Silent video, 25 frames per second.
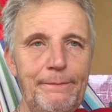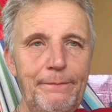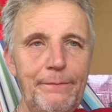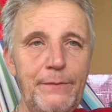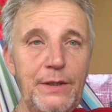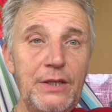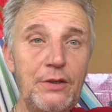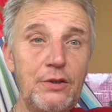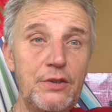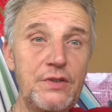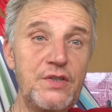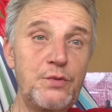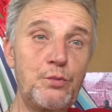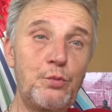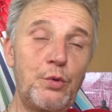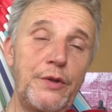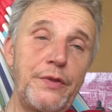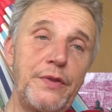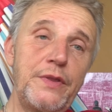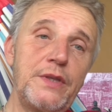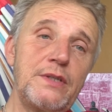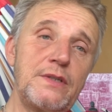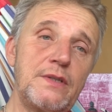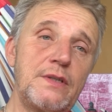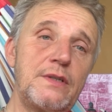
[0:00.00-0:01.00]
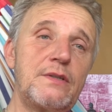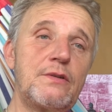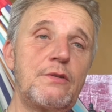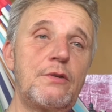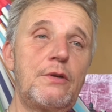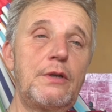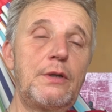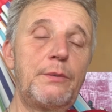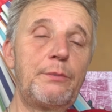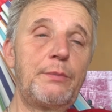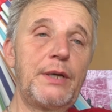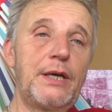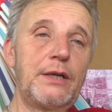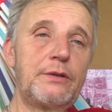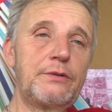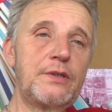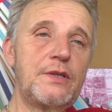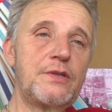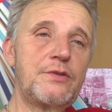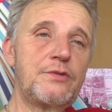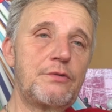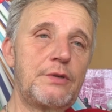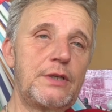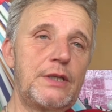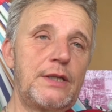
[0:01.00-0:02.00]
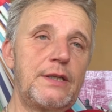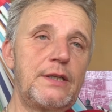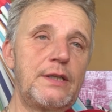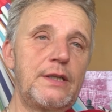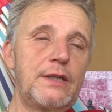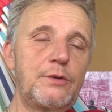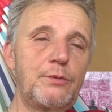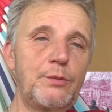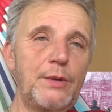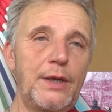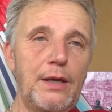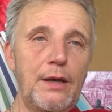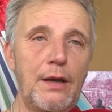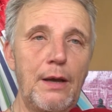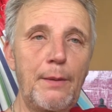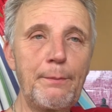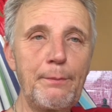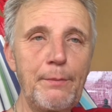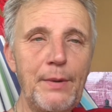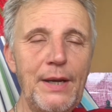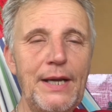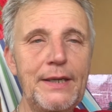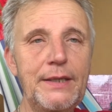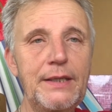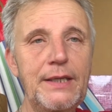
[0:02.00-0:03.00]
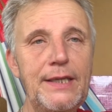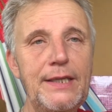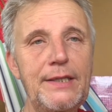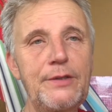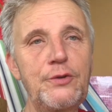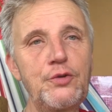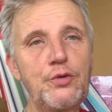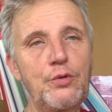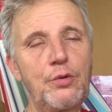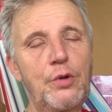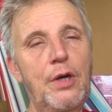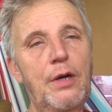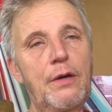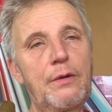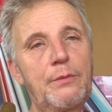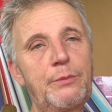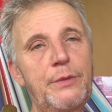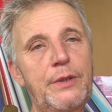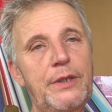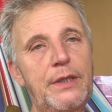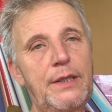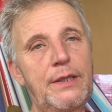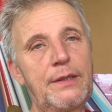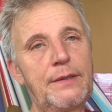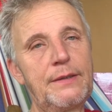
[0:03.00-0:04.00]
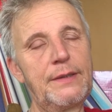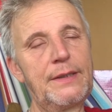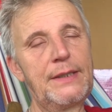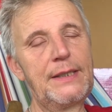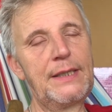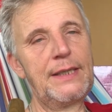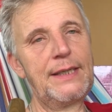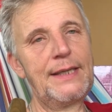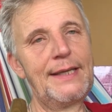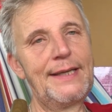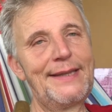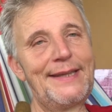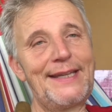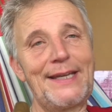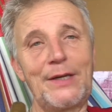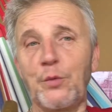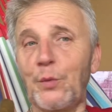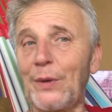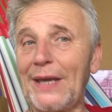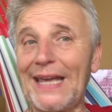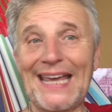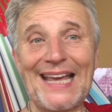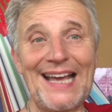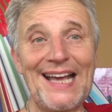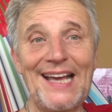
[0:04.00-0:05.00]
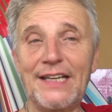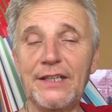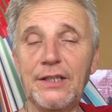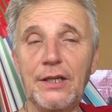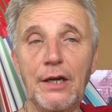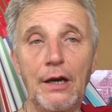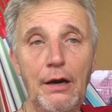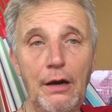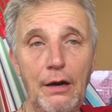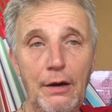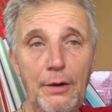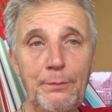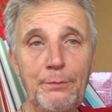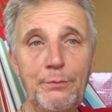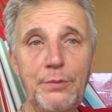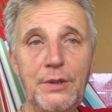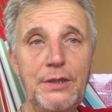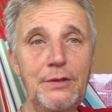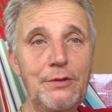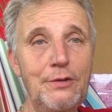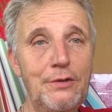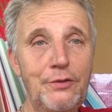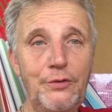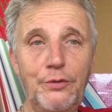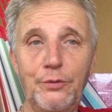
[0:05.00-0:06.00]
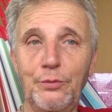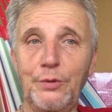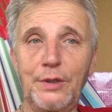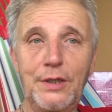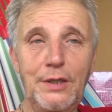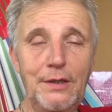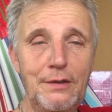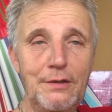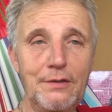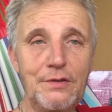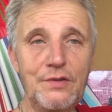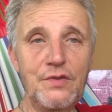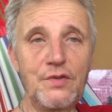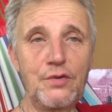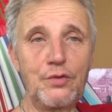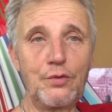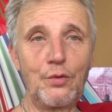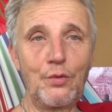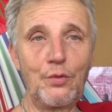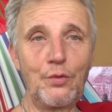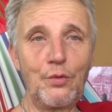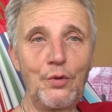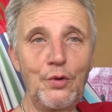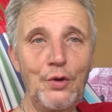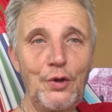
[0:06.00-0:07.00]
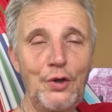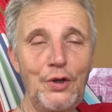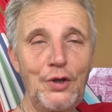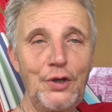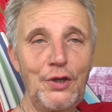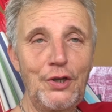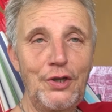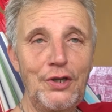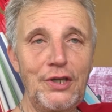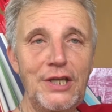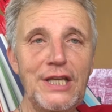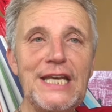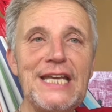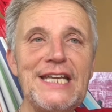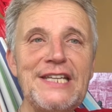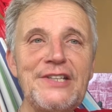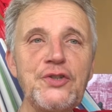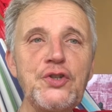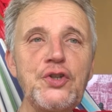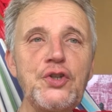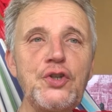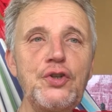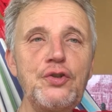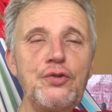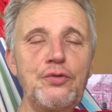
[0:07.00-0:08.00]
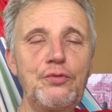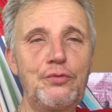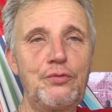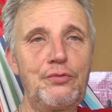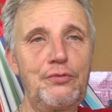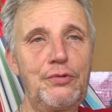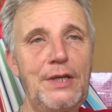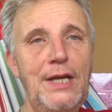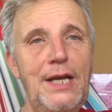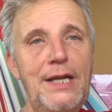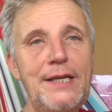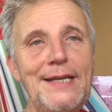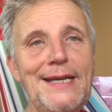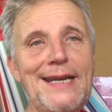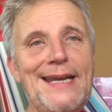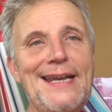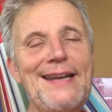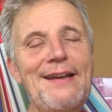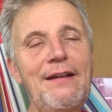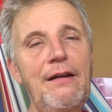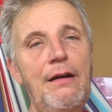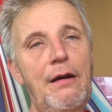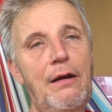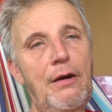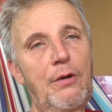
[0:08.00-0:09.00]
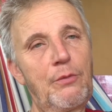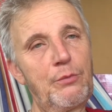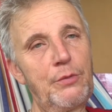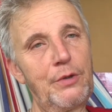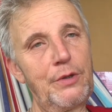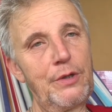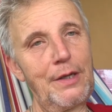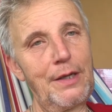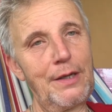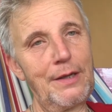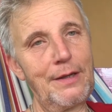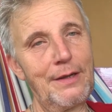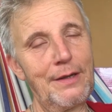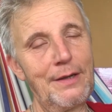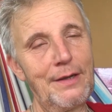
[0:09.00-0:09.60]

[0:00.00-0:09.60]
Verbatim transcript: Because what this is all about is really that we come back into harmony, that we can't harm because we are so in tune and in harmony